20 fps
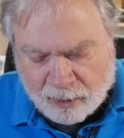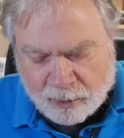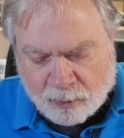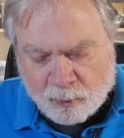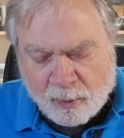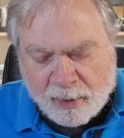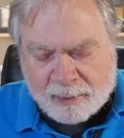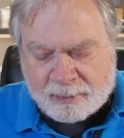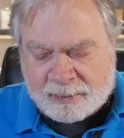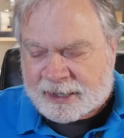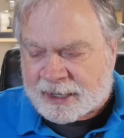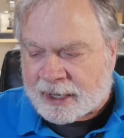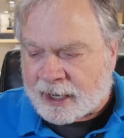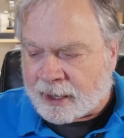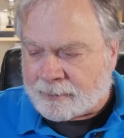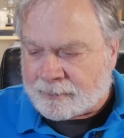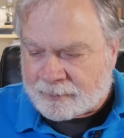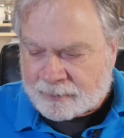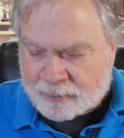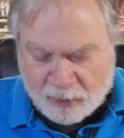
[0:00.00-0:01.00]
website.
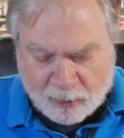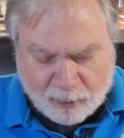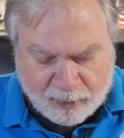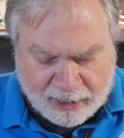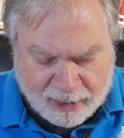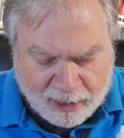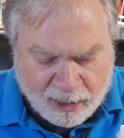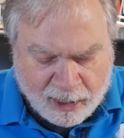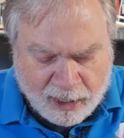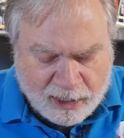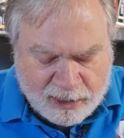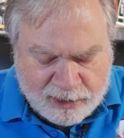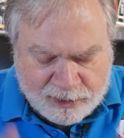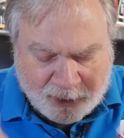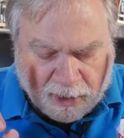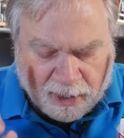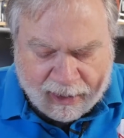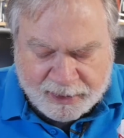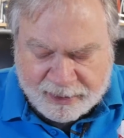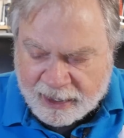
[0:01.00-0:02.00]
Okay,
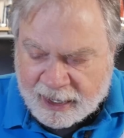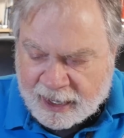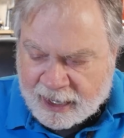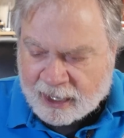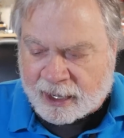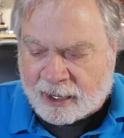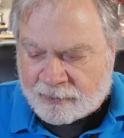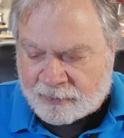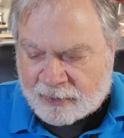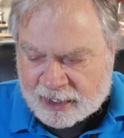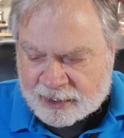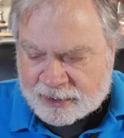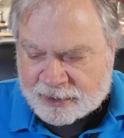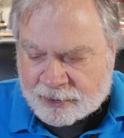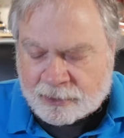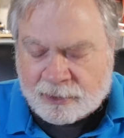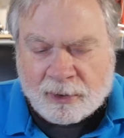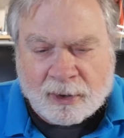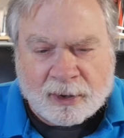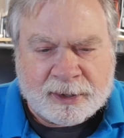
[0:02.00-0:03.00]
so I think I have
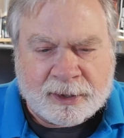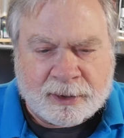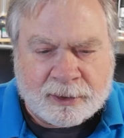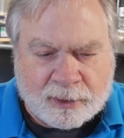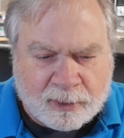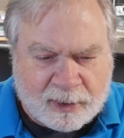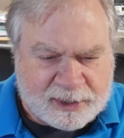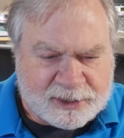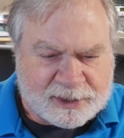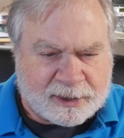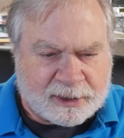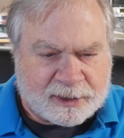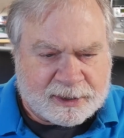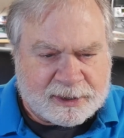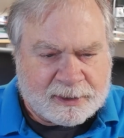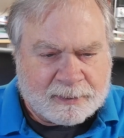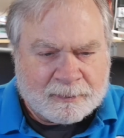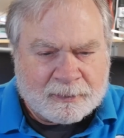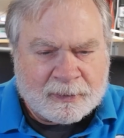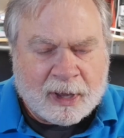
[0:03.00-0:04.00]
answered all your
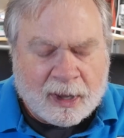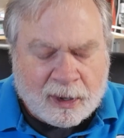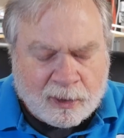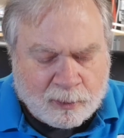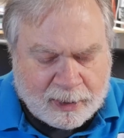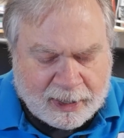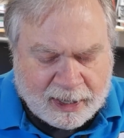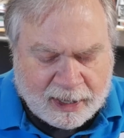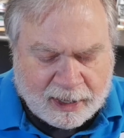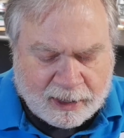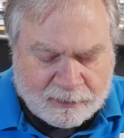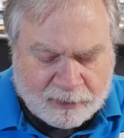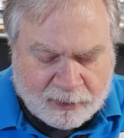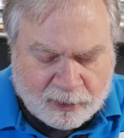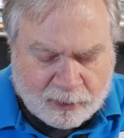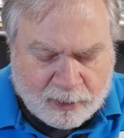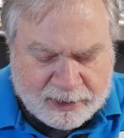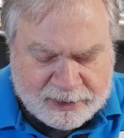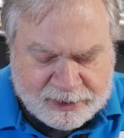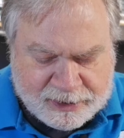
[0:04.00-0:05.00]
questions we have the
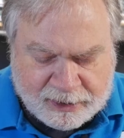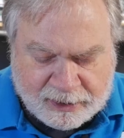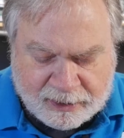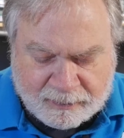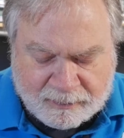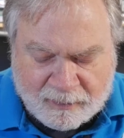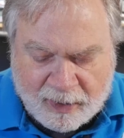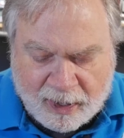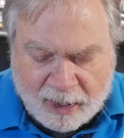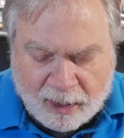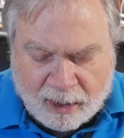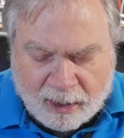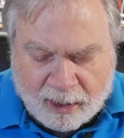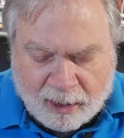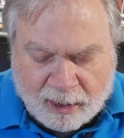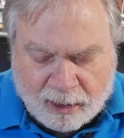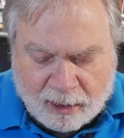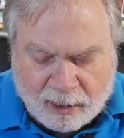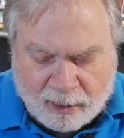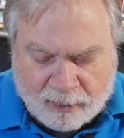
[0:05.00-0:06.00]
question
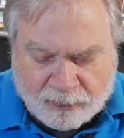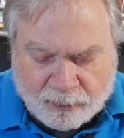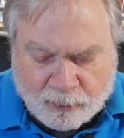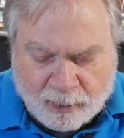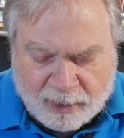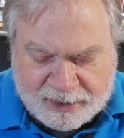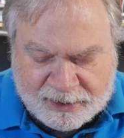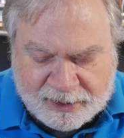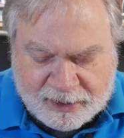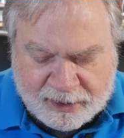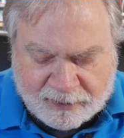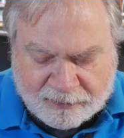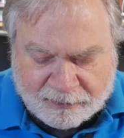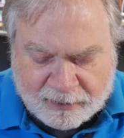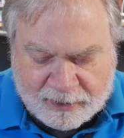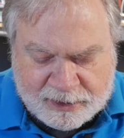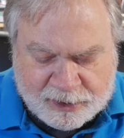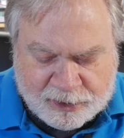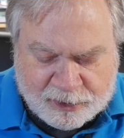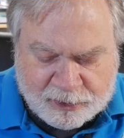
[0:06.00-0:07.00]
of what's the
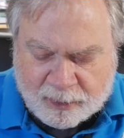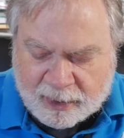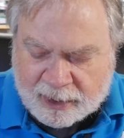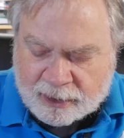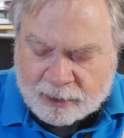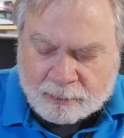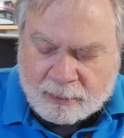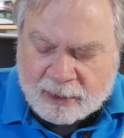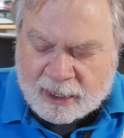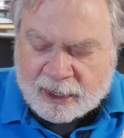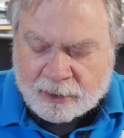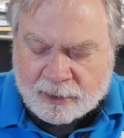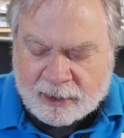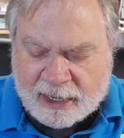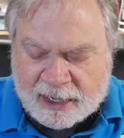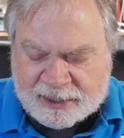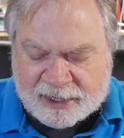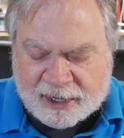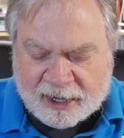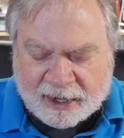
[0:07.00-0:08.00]
difference between the meter
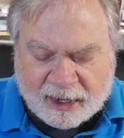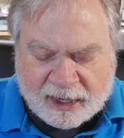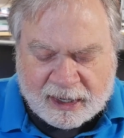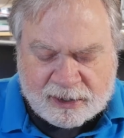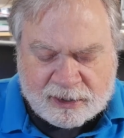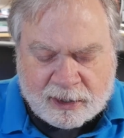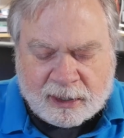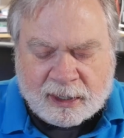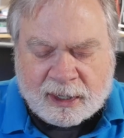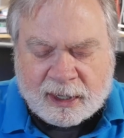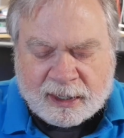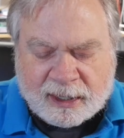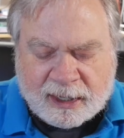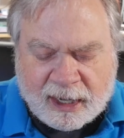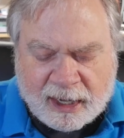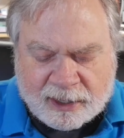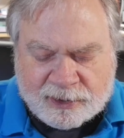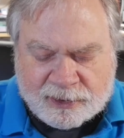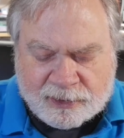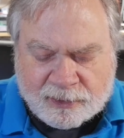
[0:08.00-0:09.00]
designation and the
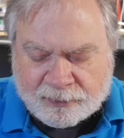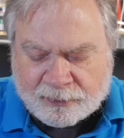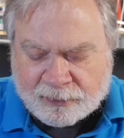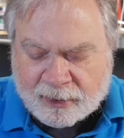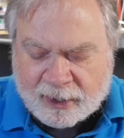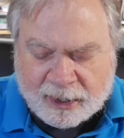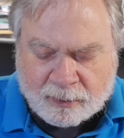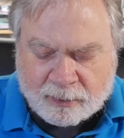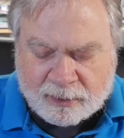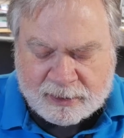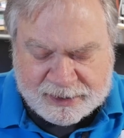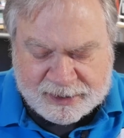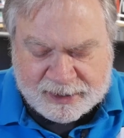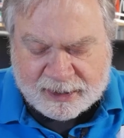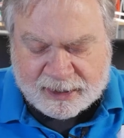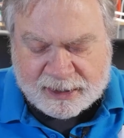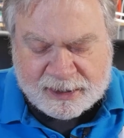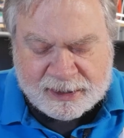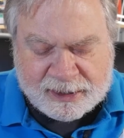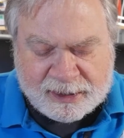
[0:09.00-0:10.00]
actual
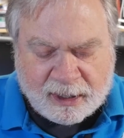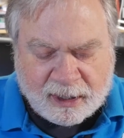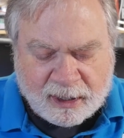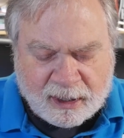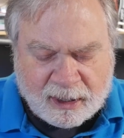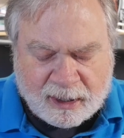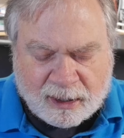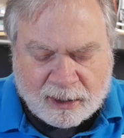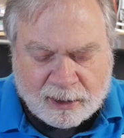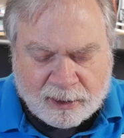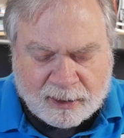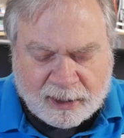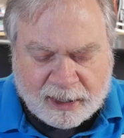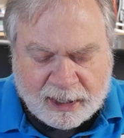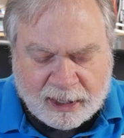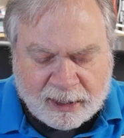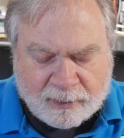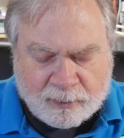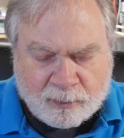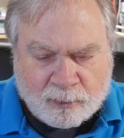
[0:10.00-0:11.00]
frequencies.
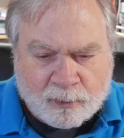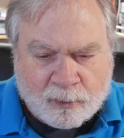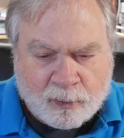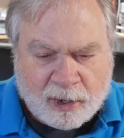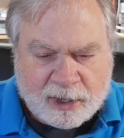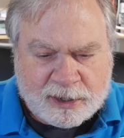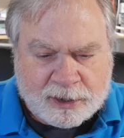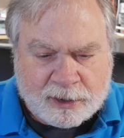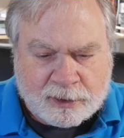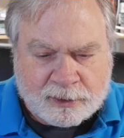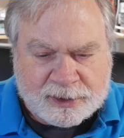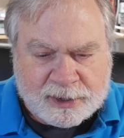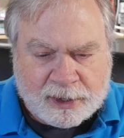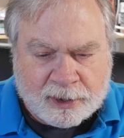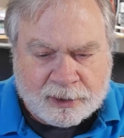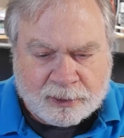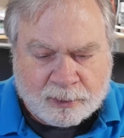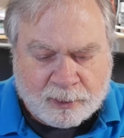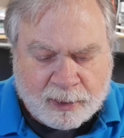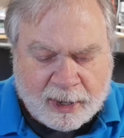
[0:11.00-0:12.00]
Okay, what shows
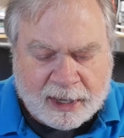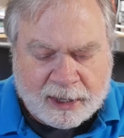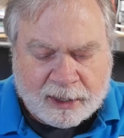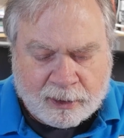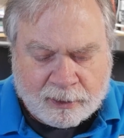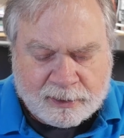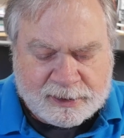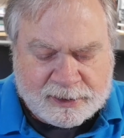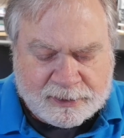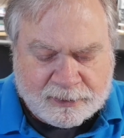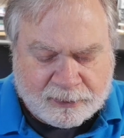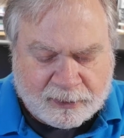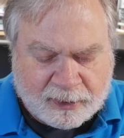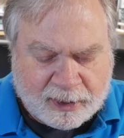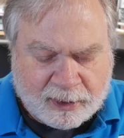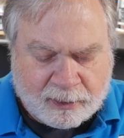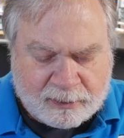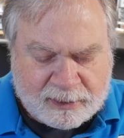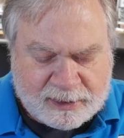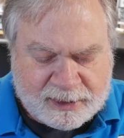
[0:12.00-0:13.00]
on the radio is a
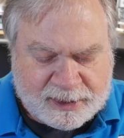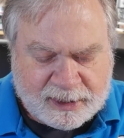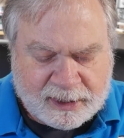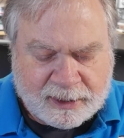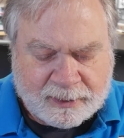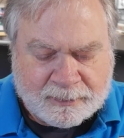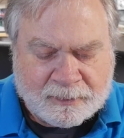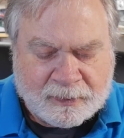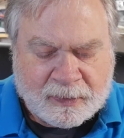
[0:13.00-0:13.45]
frequency.